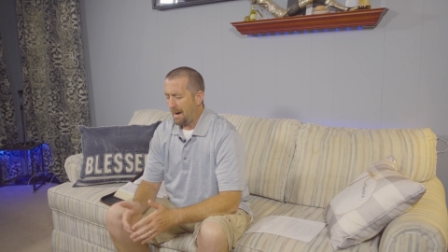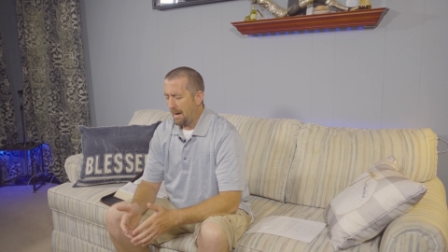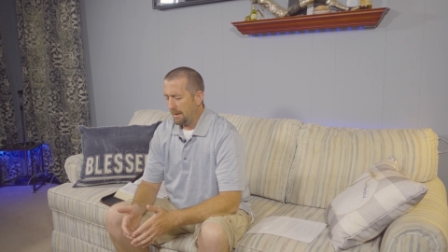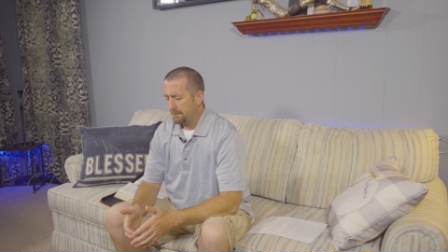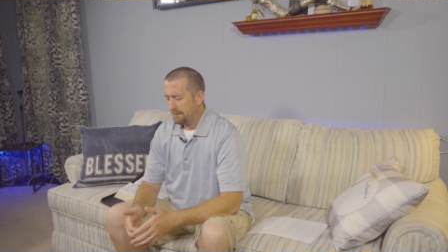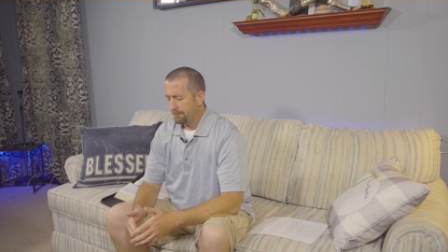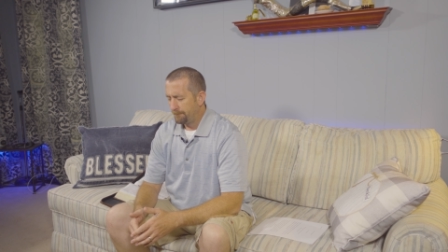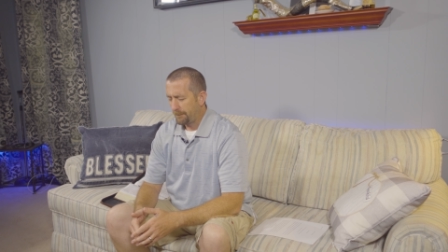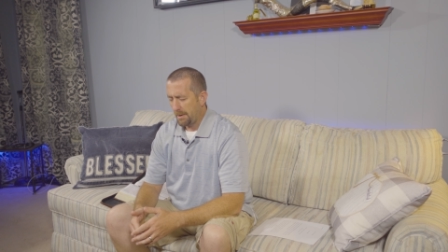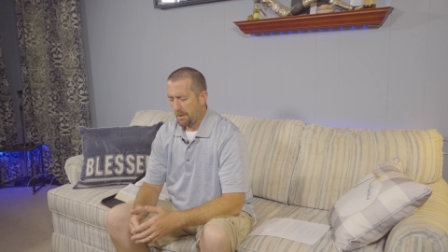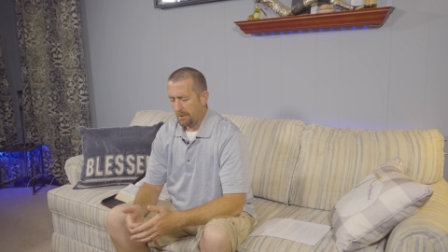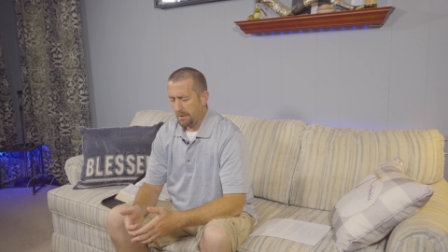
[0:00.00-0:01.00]
our eyes
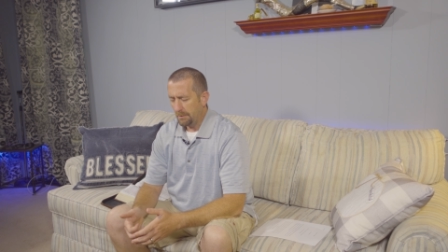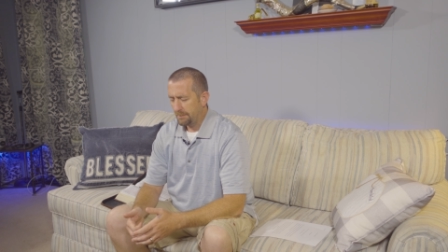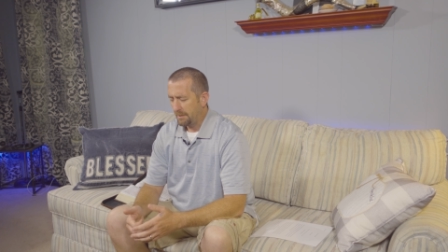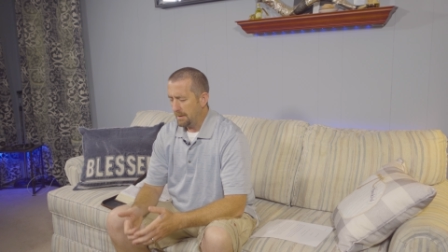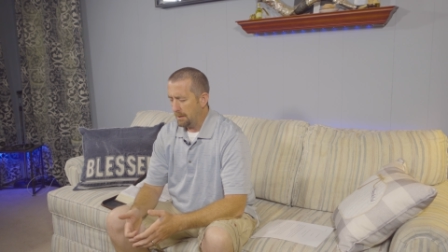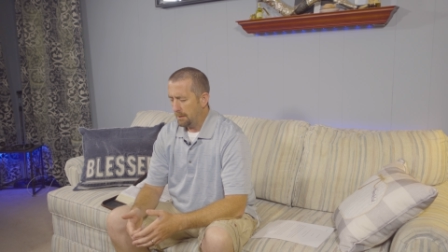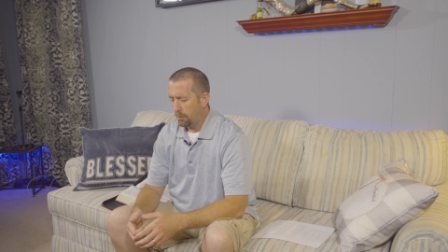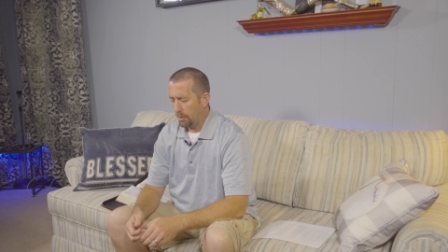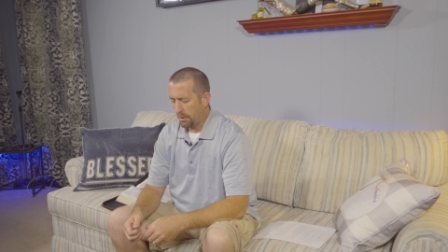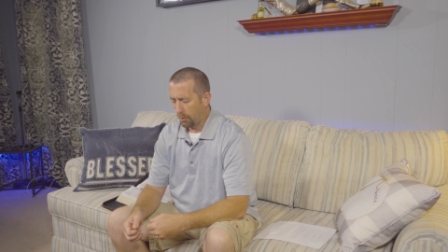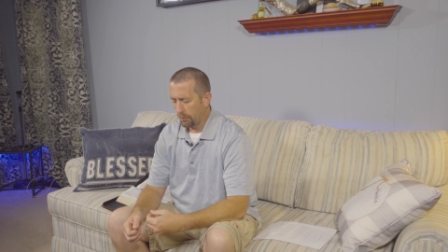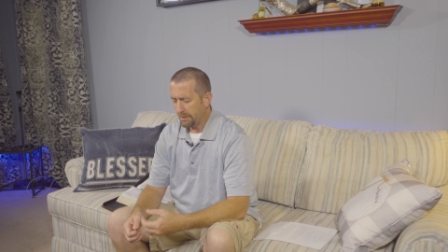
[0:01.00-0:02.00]
and our ears to hear
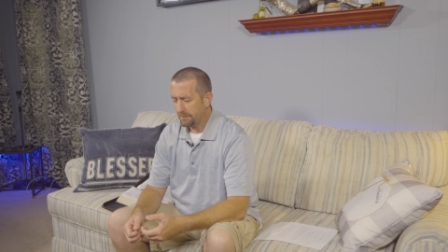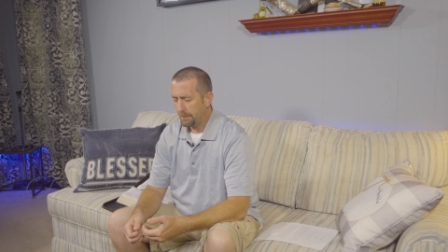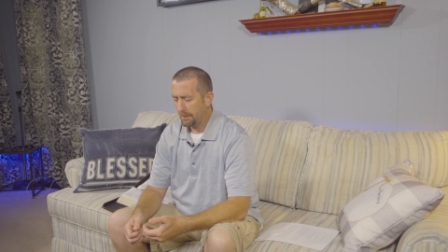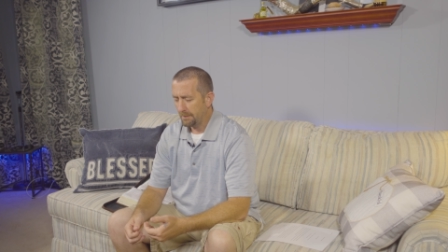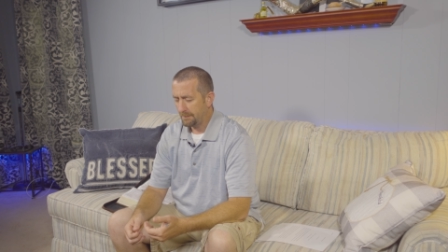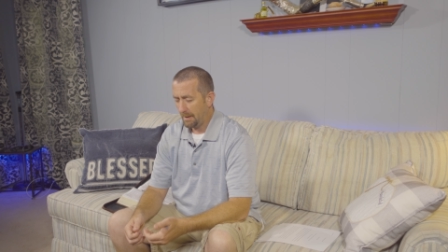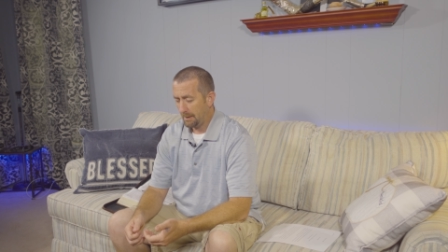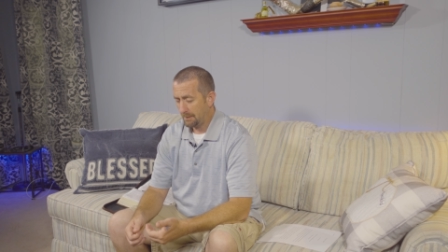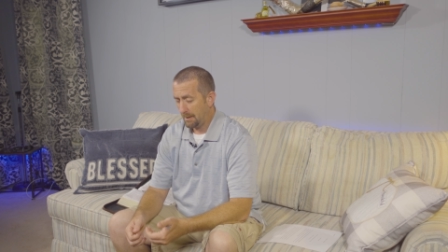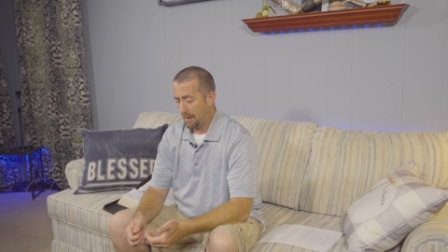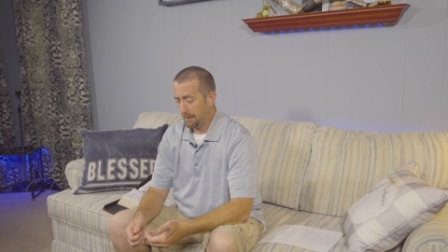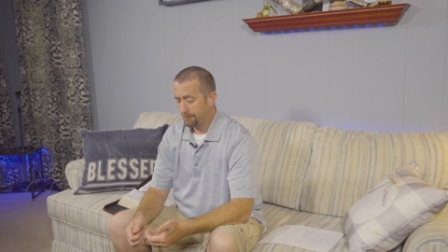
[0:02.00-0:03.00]
what Your Holy Spirit is saying
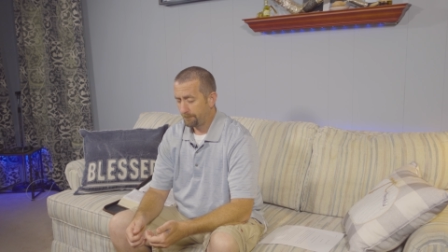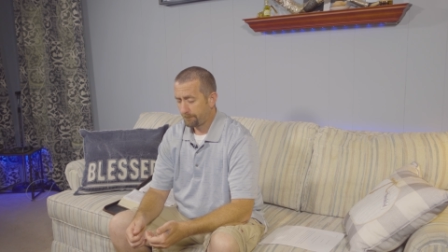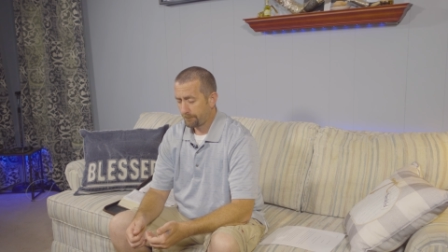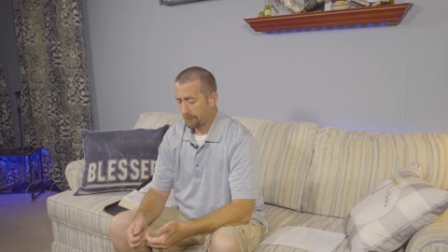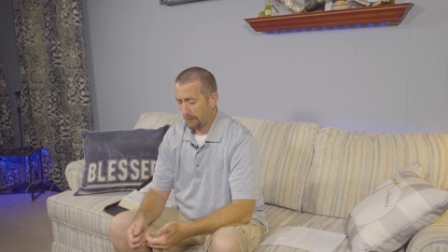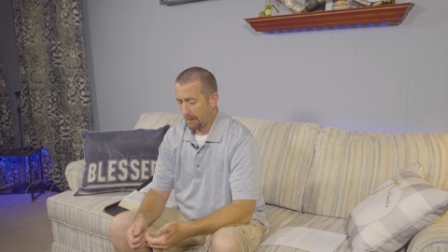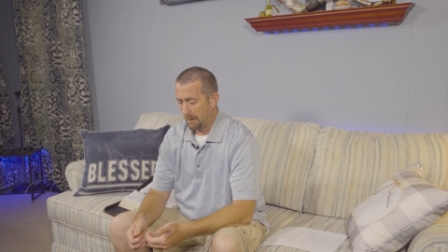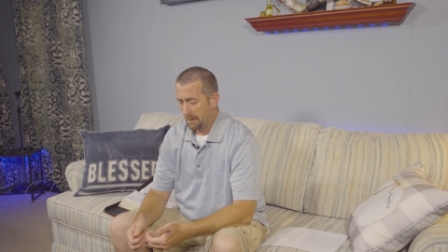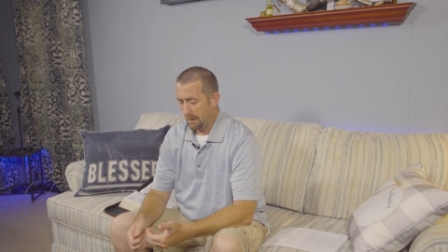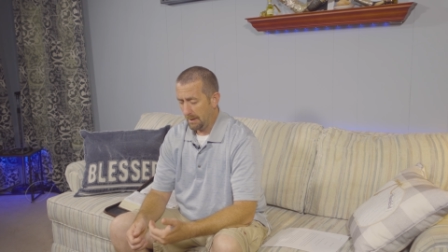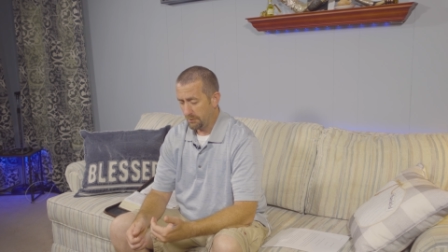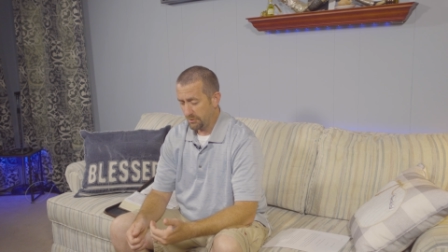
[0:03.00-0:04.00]
today.
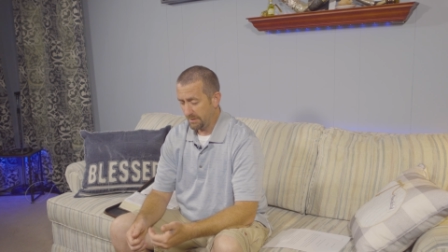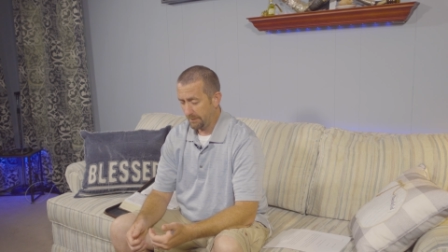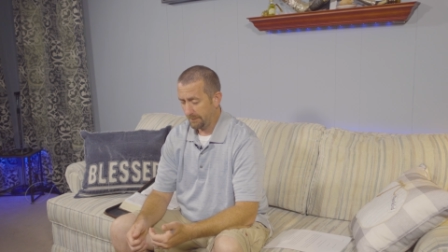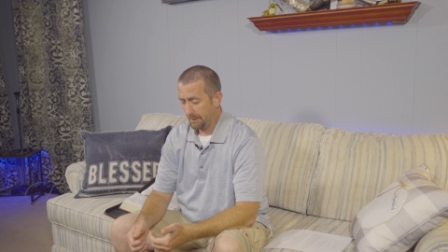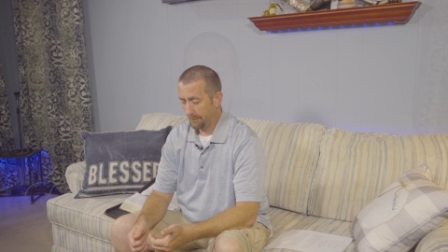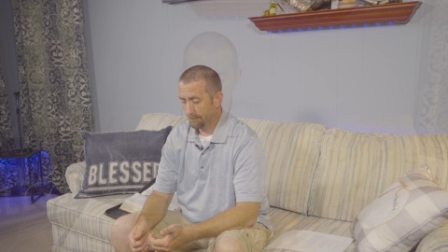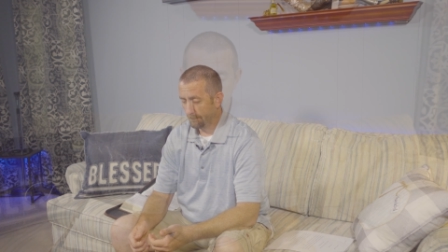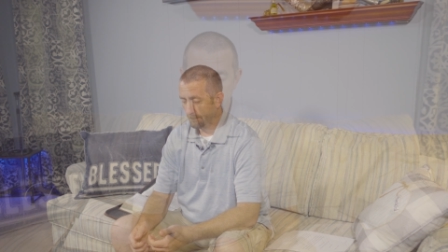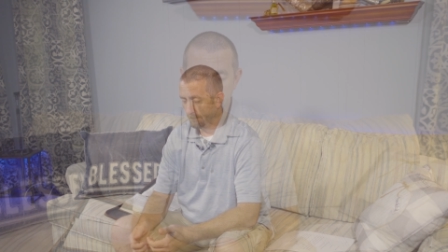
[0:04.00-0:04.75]
In Jesus' name,